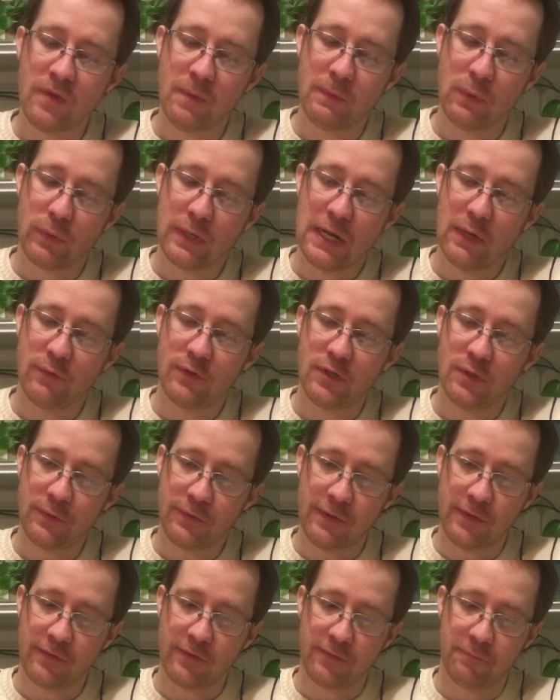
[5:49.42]
But what I would do
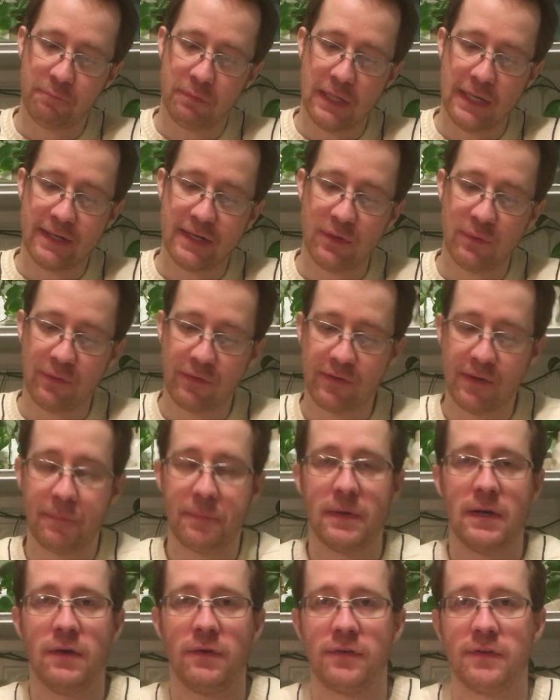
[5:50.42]
with this is blend it with
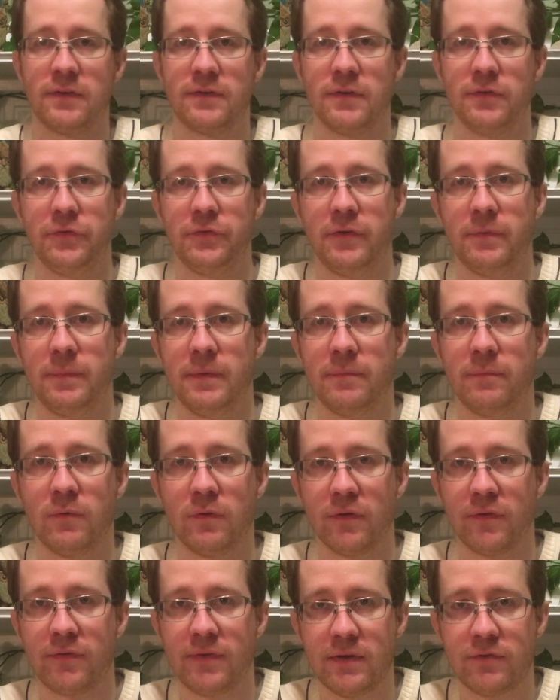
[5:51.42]
something else that's a little bit
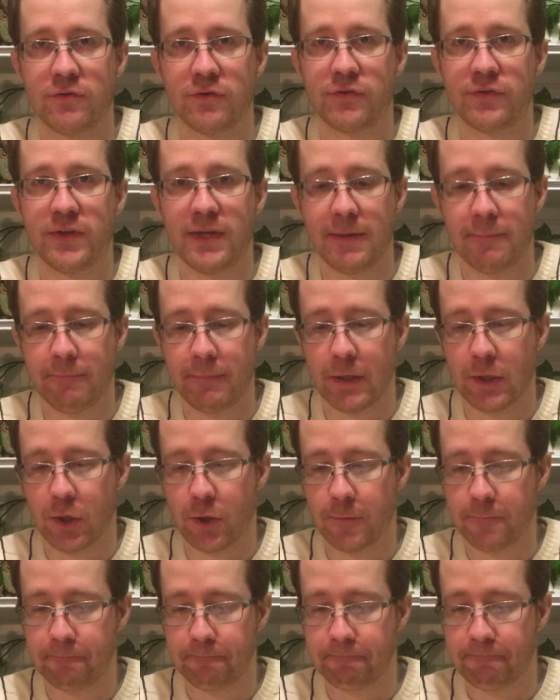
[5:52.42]
more citrusy and
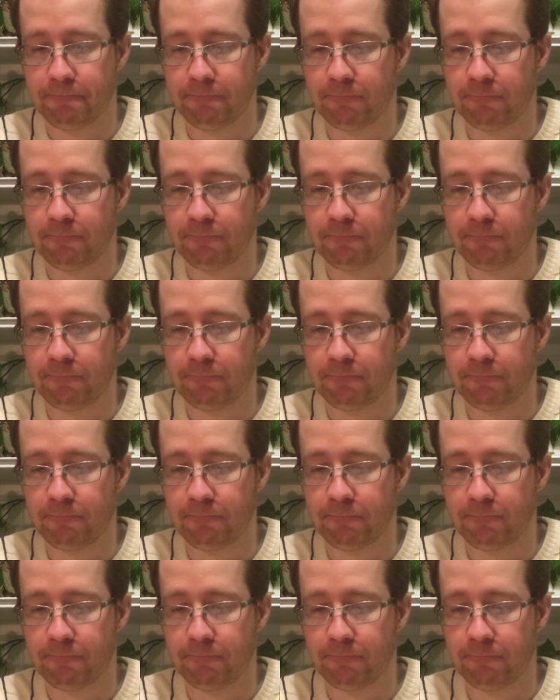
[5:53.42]
bitter.